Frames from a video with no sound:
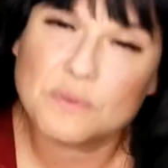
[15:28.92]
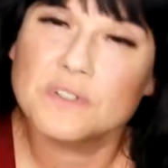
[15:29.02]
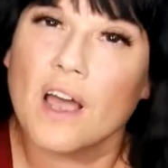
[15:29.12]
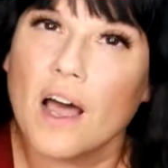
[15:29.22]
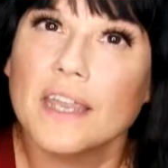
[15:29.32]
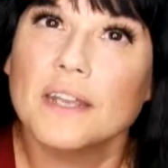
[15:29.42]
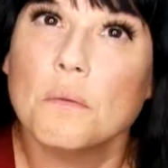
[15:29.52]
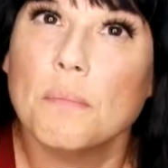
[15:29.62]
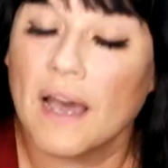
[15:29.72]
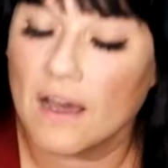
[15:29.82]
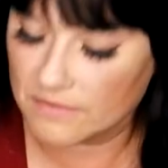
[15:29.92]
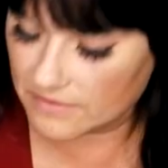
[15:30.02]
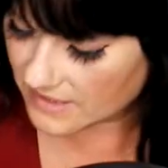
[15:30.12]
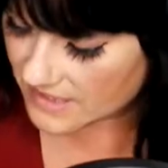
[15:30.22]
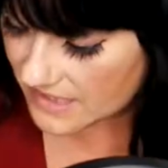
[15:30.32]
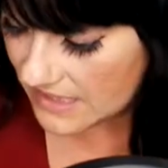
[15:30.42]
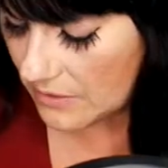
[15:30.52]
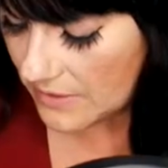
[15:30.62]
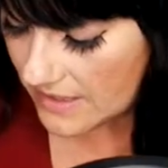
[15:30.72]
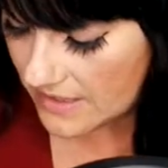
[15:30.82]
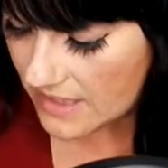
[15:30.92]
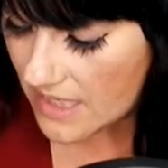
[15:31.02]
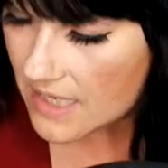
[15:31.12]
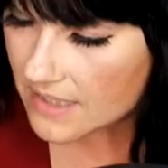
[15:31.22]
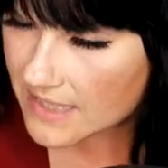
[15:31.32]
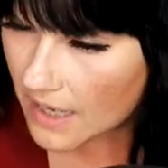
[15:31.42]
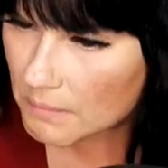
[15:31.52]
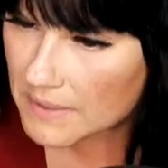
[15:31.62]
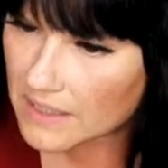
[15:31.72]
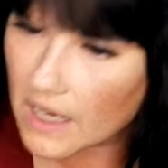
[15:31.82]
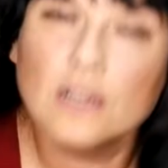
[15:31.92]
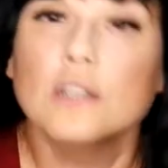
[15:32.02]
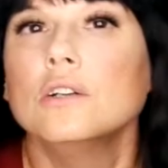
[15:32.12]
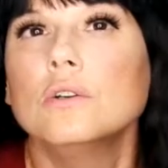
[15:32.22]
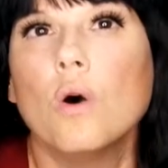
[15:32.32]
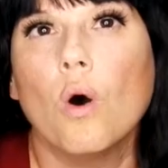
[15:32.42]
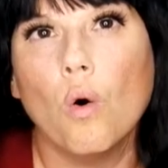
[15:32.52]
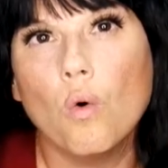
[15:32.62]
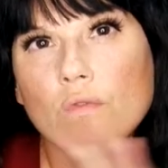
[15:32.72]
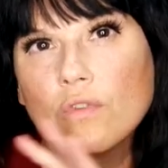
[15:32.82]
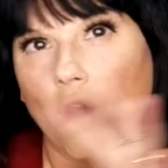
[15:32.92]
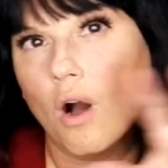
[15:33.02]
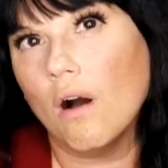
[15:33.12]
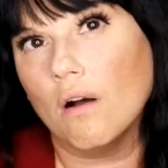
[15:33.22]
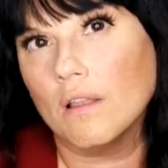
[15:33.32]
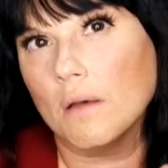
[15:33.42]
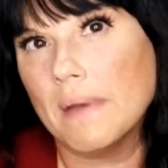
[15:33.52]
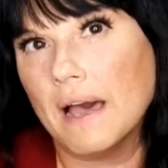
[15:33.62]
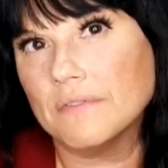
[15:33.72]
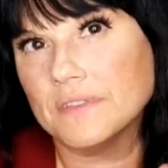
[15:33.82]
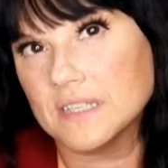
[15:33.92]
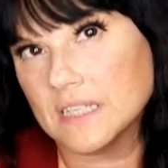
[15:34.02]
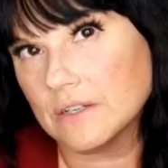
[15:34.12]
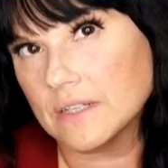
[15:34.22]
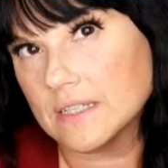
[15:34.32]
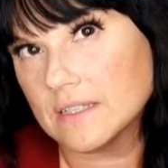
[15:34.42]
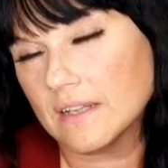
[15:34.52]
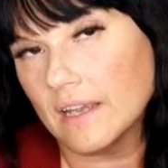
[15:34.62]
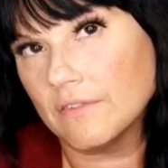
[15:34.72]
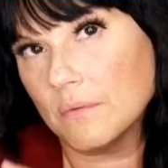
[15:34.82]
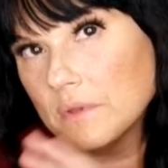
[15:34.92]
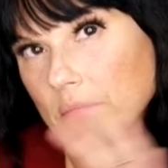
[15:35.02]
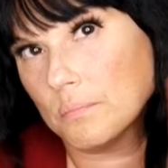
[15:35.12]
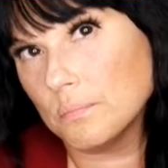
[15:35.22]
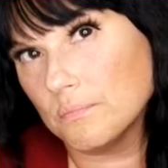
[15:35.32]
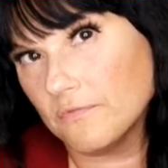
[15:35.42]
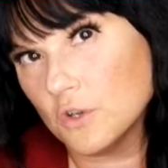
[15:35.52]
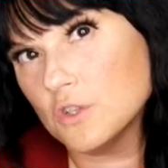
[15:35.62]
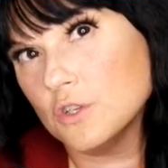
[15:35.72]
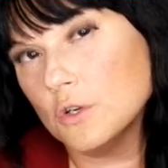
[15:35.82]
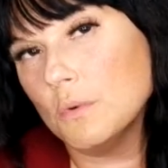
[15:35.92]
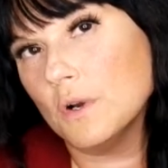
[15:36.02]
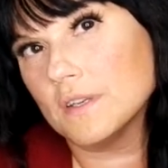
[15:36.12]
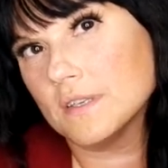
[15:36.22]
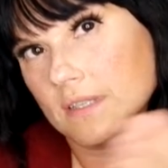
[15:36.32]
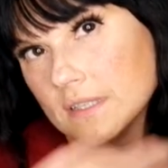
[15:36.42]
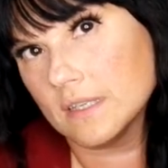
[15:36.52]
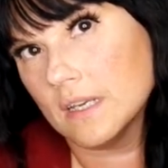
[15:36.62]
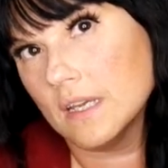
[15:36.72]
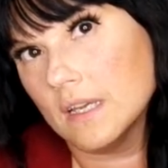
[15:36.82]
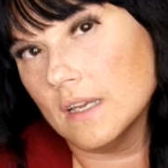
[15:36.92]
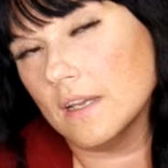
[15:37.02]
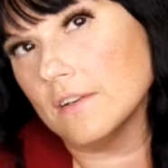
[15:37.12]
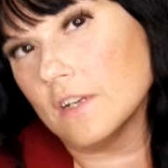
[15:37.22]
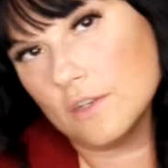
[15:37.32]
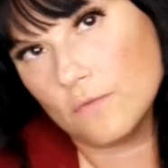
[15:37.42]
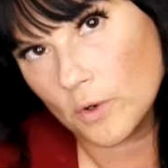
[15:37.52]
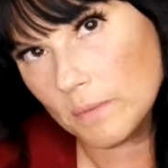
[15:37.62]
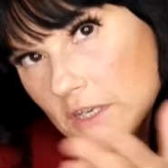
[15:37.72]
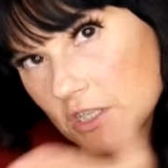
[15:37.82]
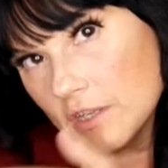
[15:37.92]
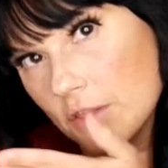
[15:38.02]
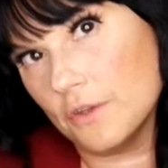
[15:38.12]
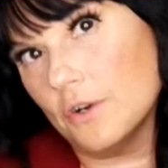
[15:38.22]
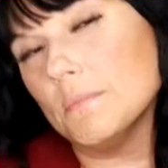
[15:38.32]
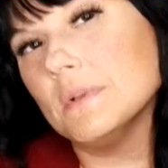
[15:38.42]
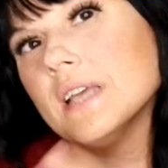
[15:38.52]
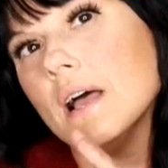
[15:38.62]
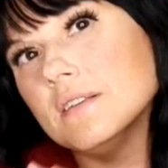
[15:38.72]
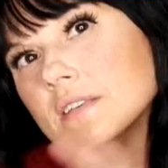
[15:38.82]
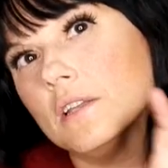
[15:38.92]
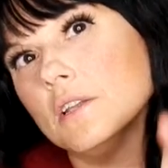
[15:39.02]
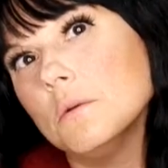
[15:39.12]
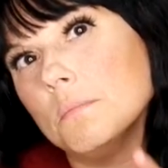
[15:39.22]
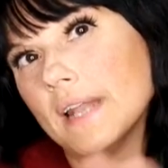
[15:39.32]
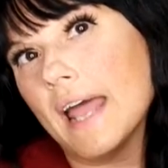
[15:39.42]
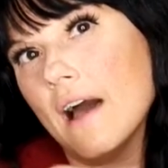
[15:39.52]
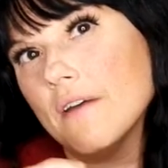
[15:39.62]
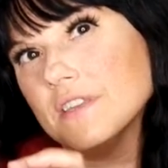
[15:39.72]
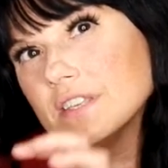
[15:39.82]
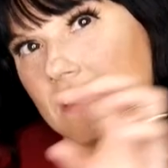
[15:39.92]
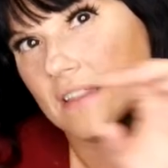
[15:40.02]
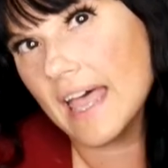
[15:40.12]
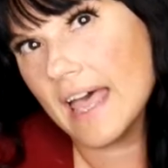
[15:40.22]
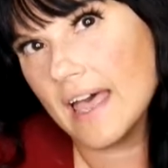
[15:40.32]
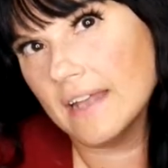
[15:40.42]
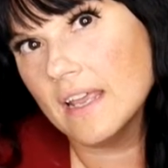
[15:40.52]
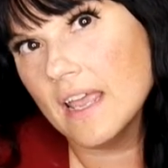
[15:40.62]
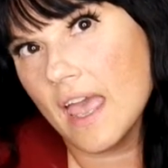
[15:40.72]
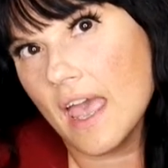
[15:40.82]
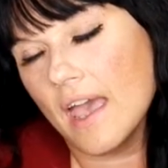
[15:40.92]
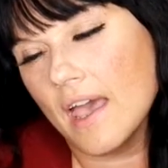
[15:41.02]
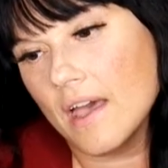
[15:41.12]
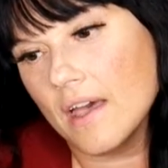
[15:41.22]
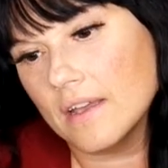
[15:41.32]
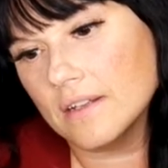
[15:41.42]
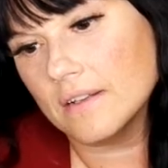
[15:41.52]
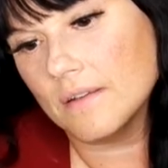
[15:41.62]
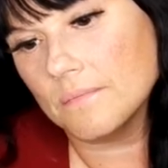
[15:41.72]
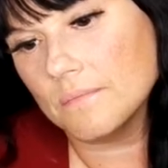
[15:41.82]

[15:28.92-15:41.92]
we're talking about the series, tell me a little overall about the series, like from the first 2 books, because you've already mentioned the third, but tell us a little bit how this led and